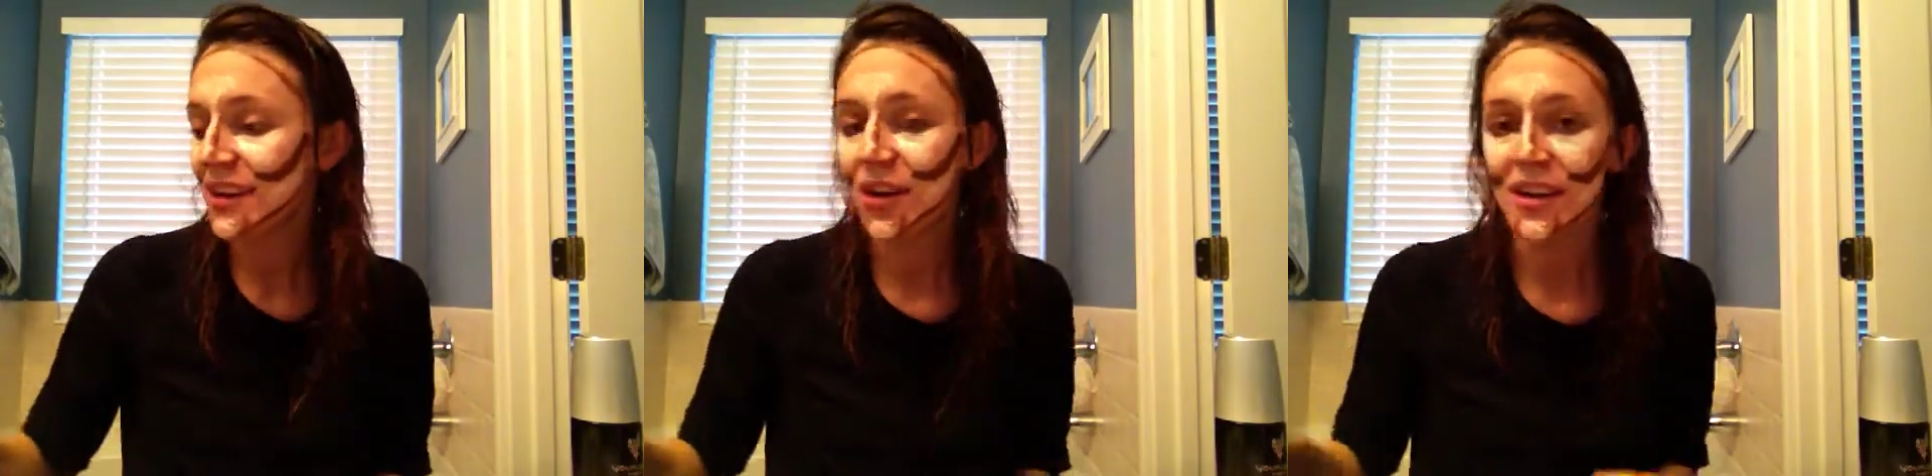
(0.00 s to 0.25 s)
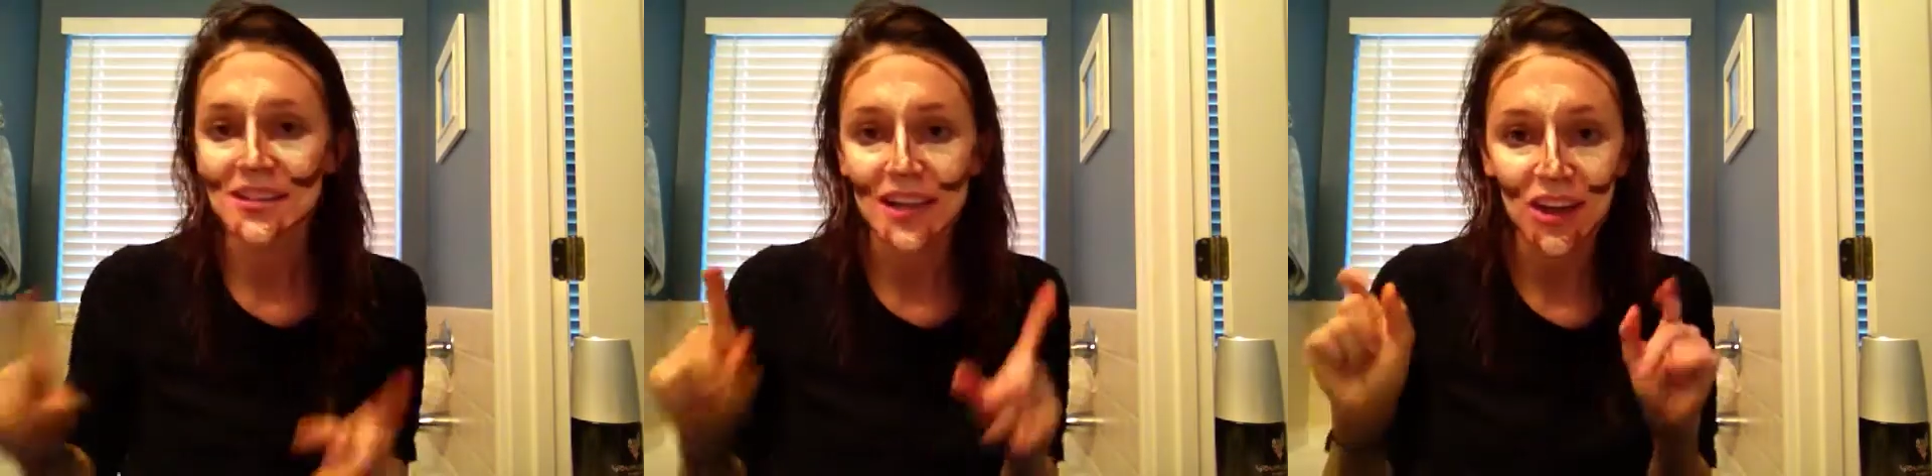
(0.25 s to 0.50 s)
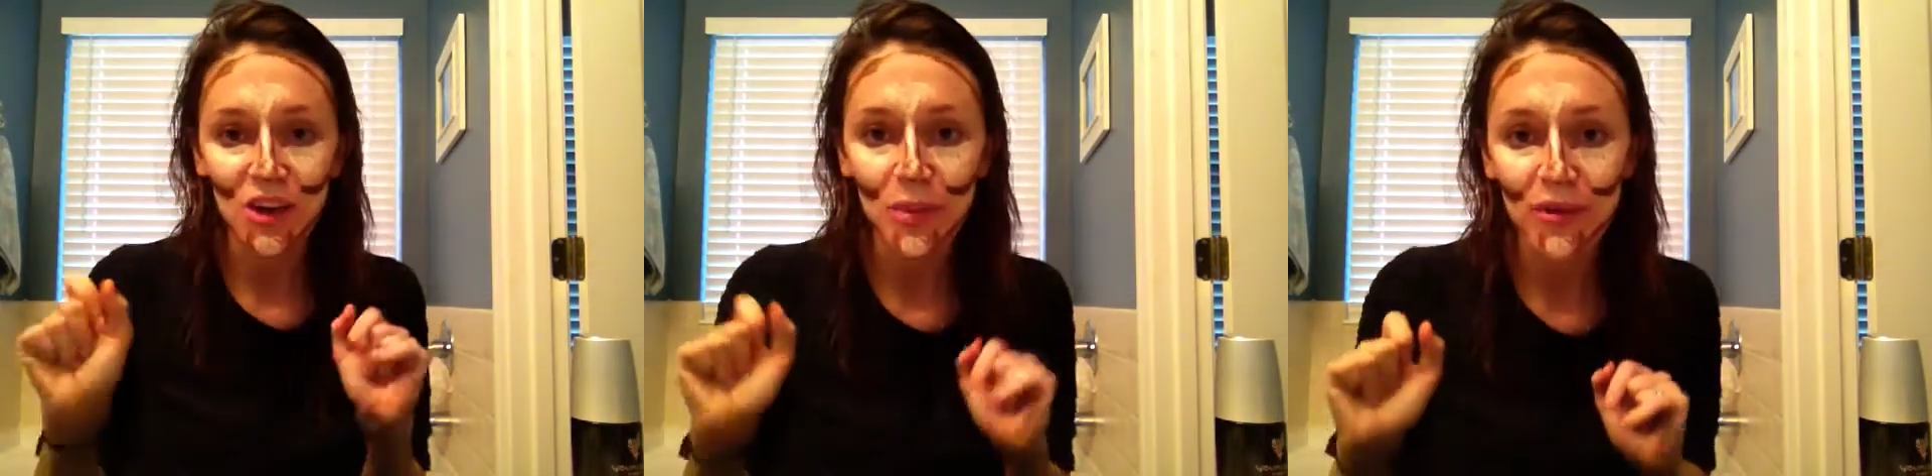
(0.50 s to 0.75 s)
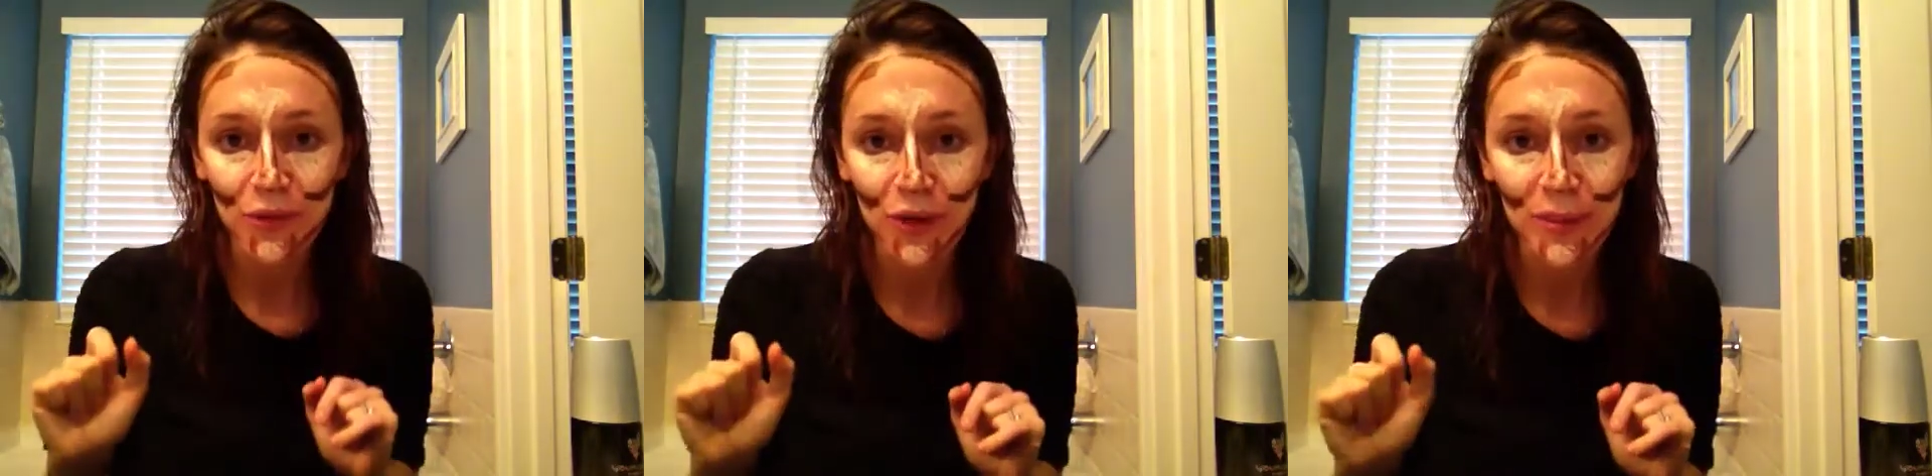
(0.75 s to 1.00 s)
Go ahead and take your
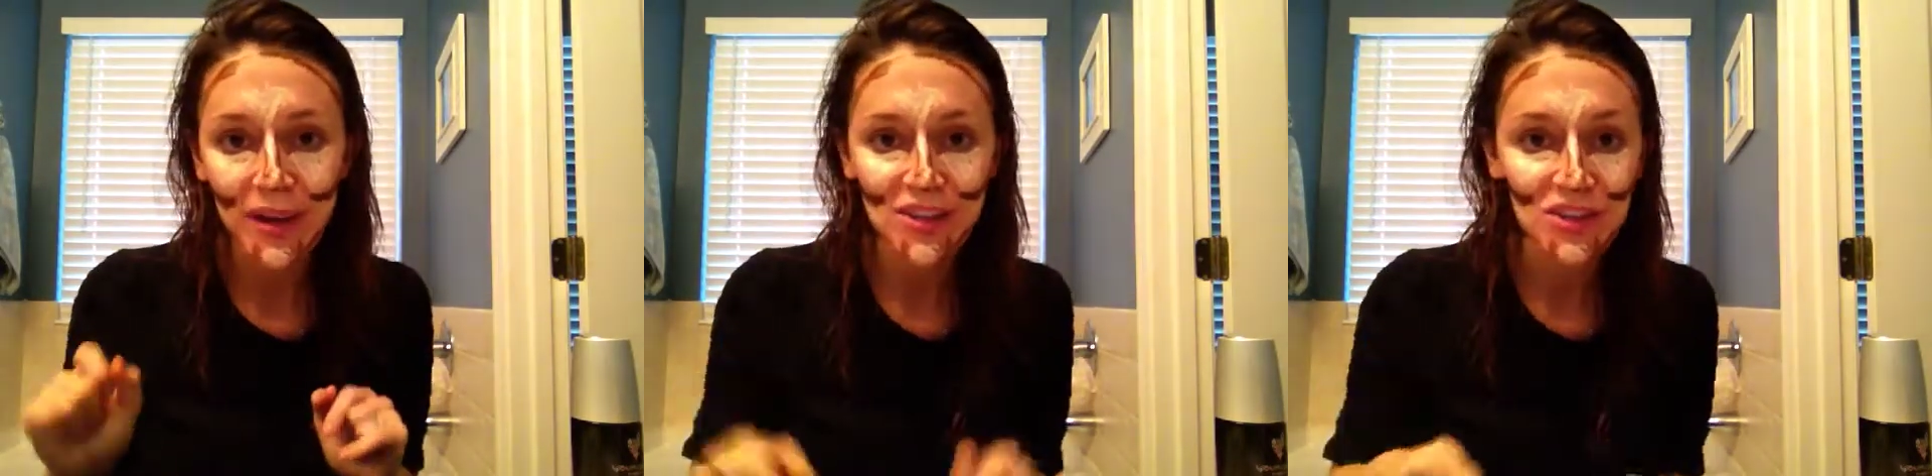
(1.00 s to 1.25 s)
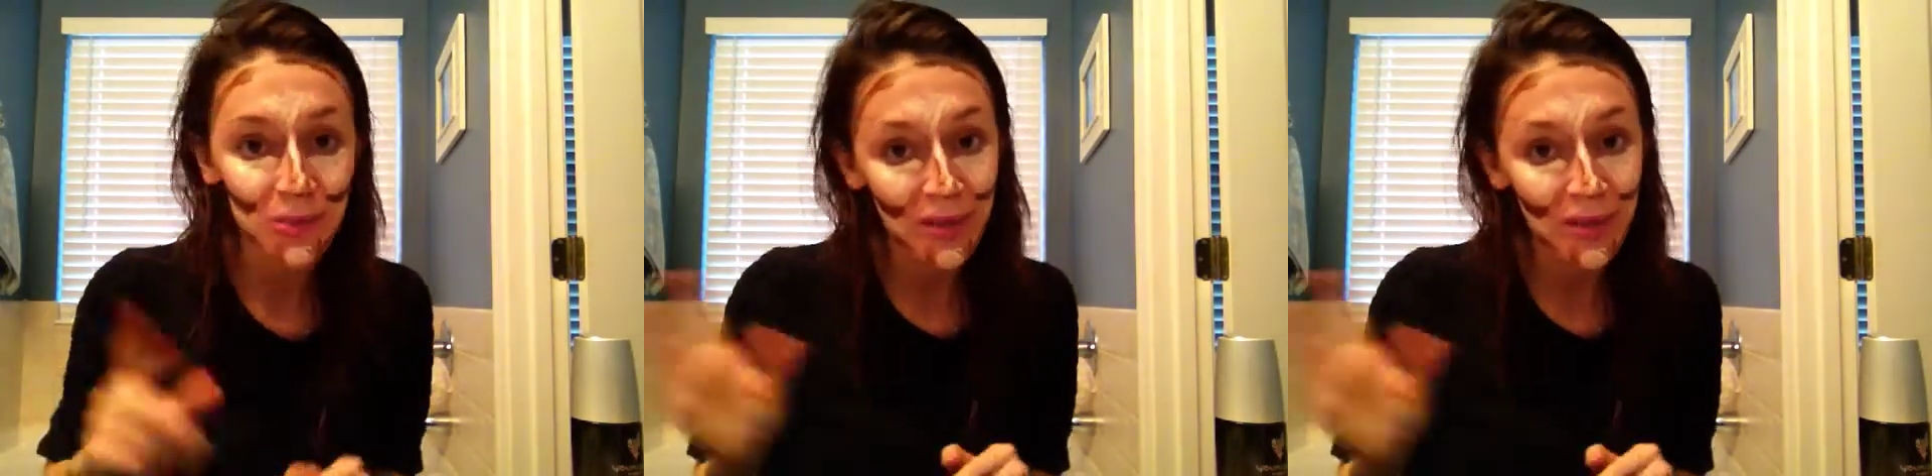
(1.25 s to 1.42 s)
before picture